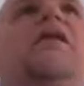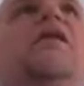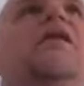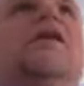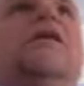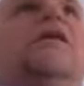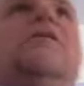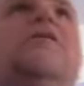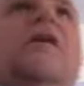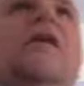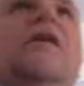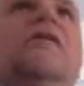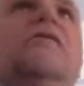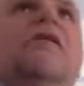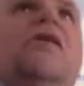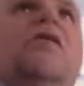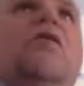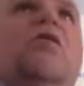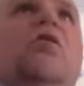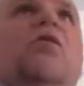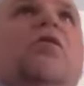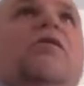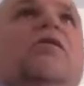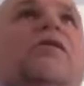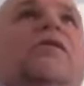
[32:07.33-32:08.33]
these days. They
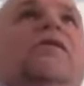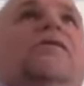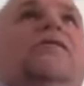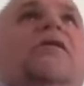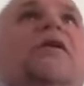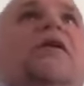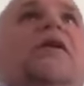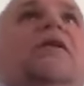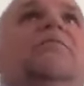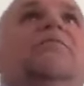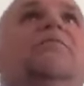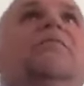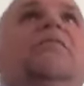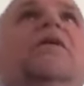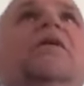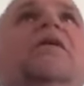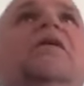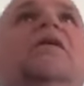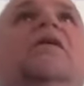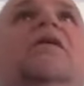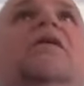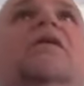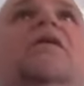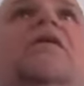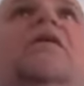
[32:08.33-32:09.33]
all look the same.
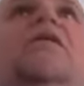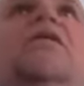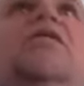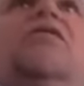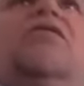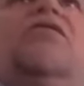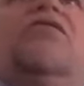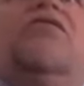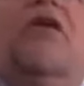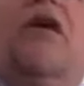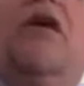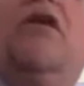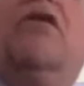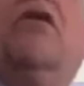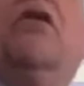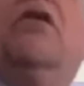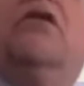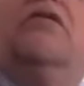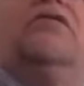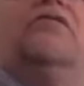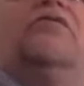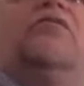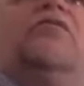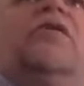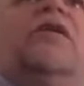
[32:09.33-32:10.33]

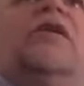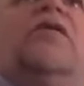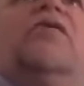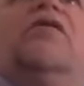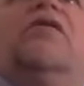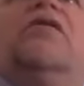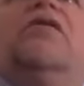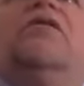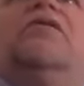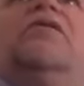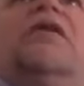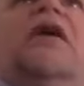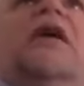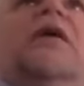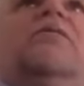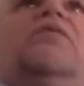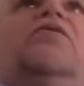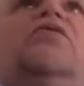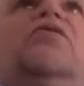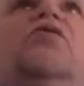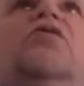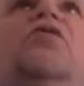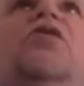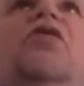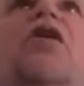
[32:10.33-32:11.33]
Trados will give you the same
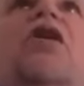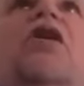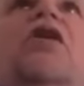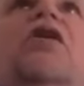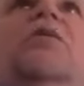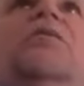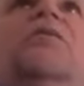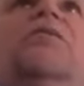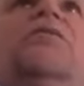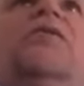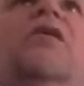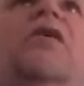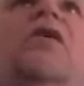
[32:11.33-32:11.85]
two columns.